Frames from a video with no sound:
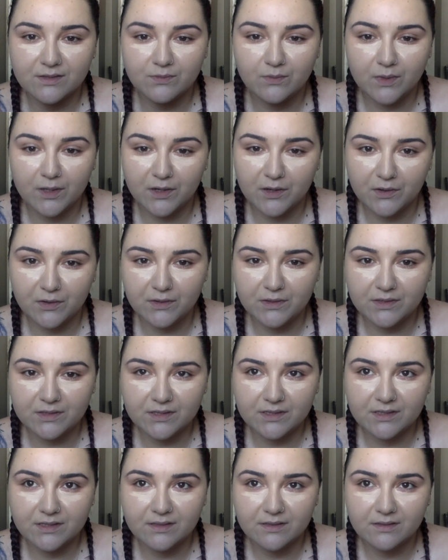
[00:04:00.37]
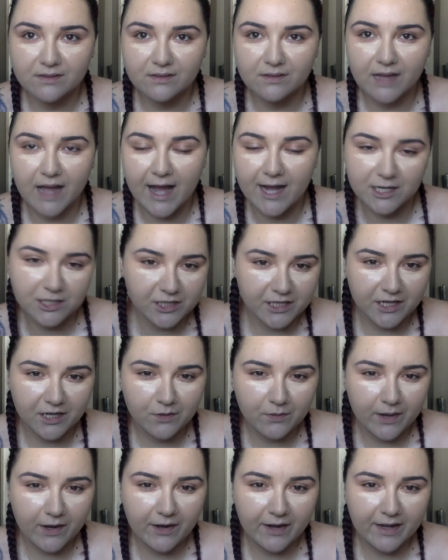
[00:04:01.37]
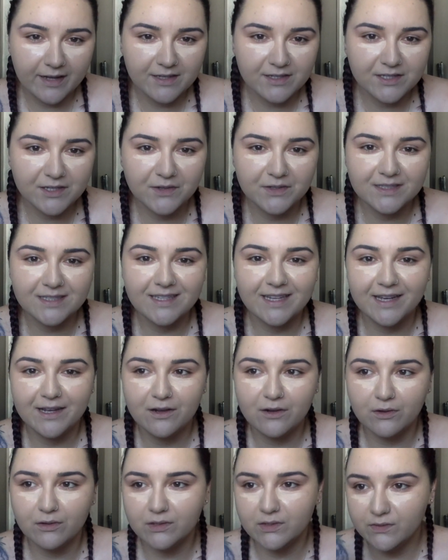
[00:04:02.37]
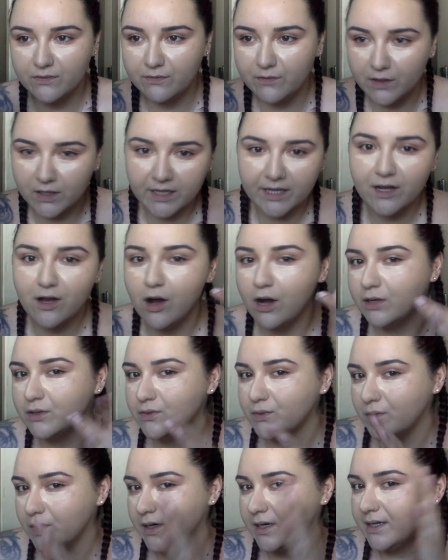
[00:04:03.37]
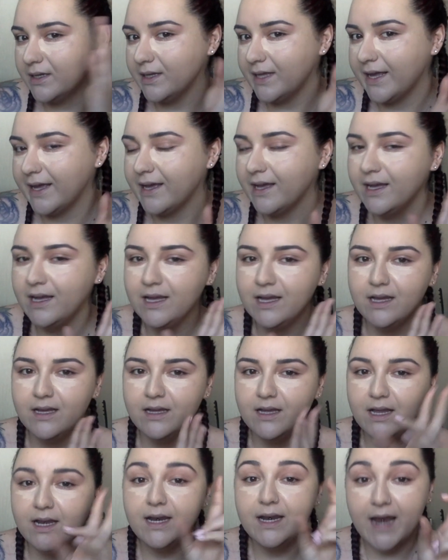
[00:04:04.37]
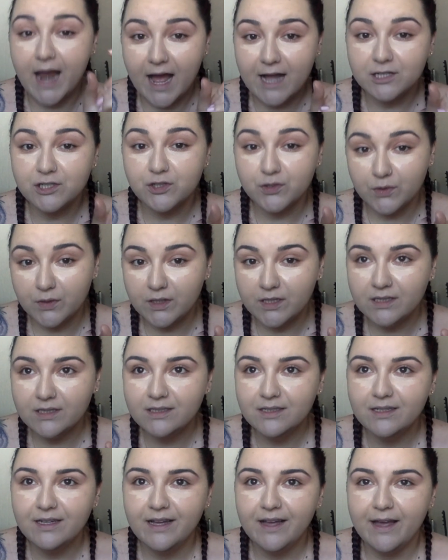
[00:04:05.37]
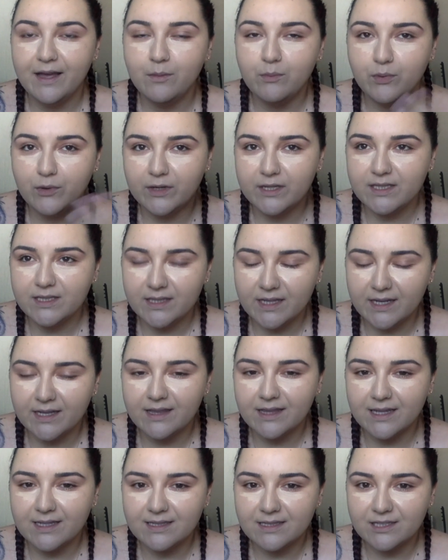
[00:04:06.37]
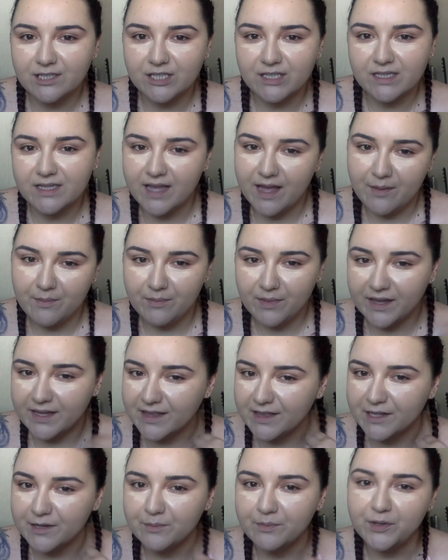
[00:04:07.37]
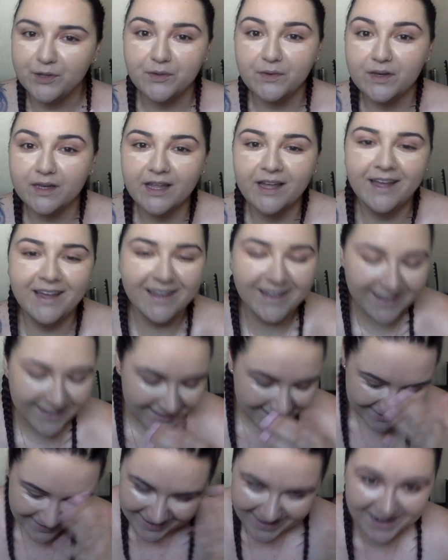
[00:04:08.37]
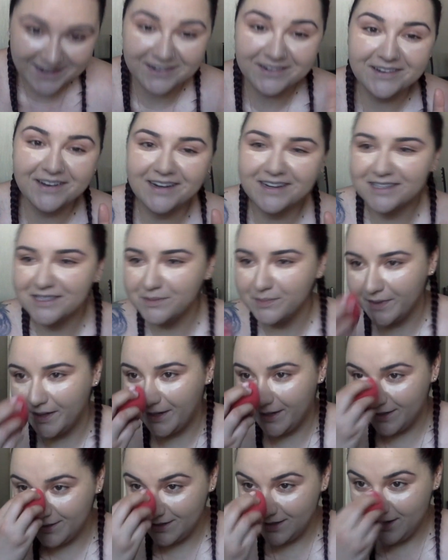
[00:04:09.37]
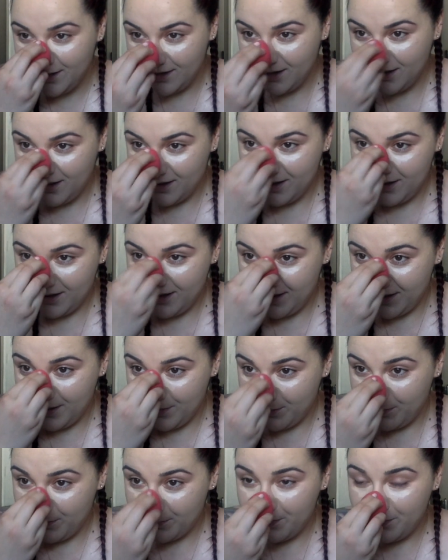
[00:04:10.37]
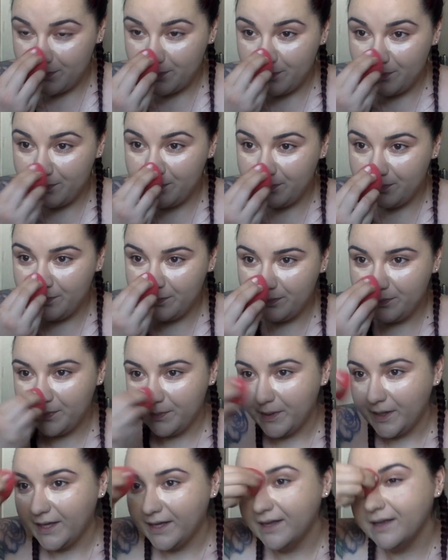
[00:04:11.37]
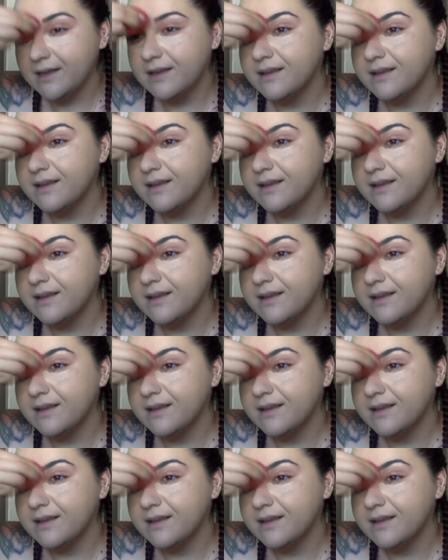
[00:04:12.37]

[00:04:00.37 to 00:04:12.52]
what girls actually are wearing? So it's like girls fully contoured, like natural, and boys think that's just them, like their beauty. I don't know how to explain it, but